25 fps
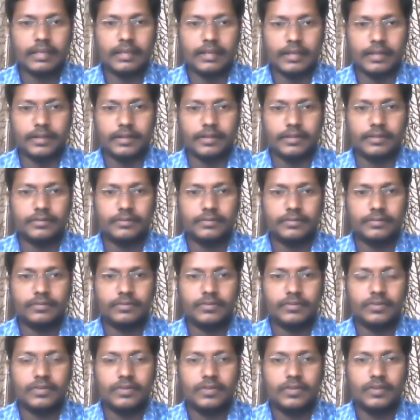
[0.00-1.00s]
error.
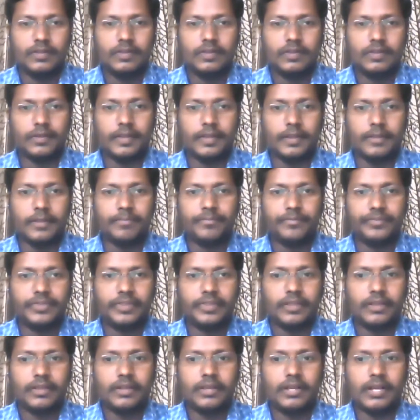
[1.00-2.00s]
Okay,
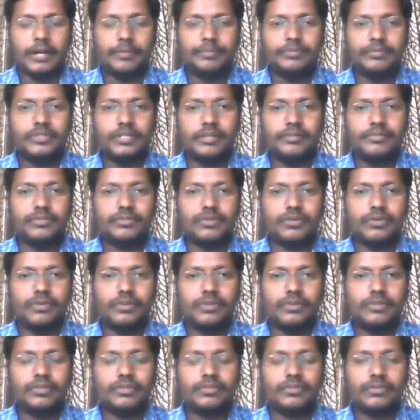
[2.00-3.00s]
observed
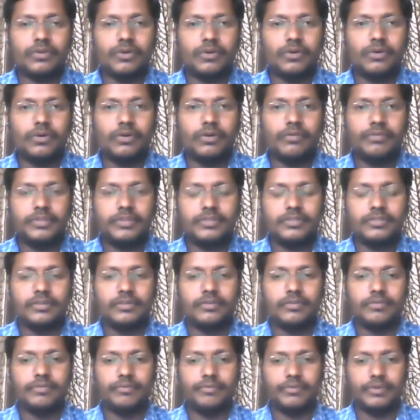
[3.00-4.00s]
score is a score which
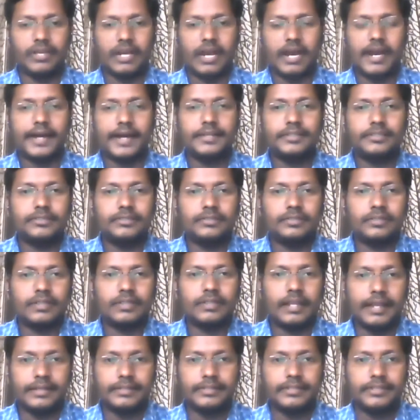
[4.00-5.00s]
we are
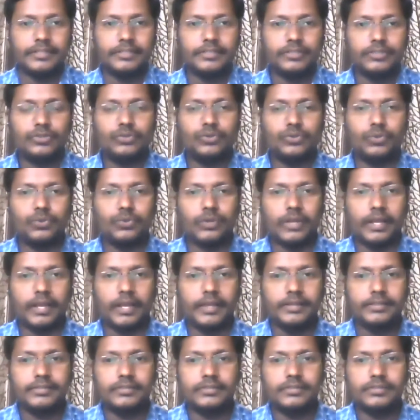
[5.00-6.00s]
getting through
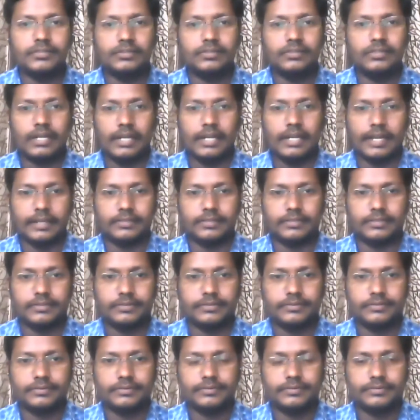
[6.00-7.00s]
a test.
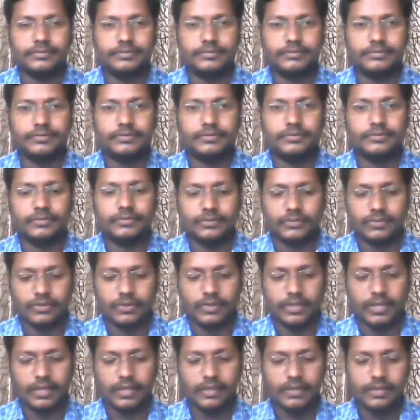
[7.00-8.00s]

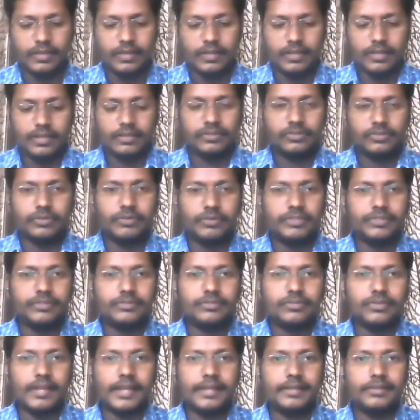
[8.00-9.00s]
Okay, so when
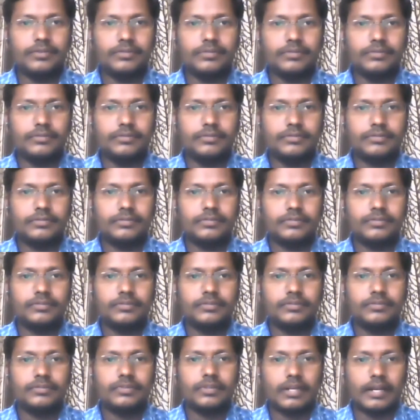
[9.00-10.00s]
you're trying to
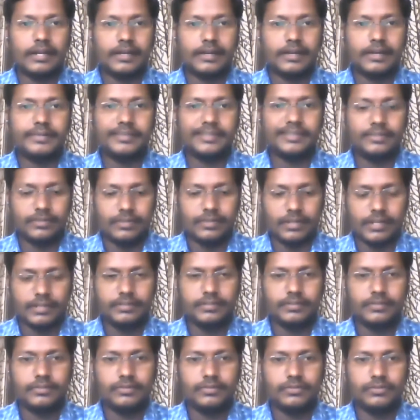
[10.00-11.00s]
conduct a
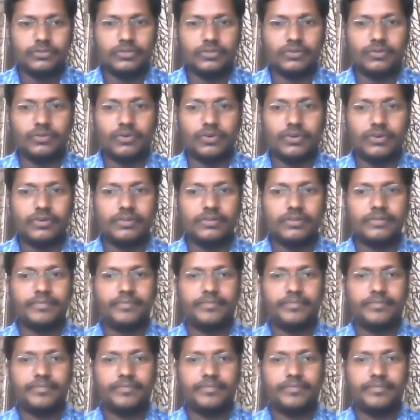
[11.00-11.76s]
test, so what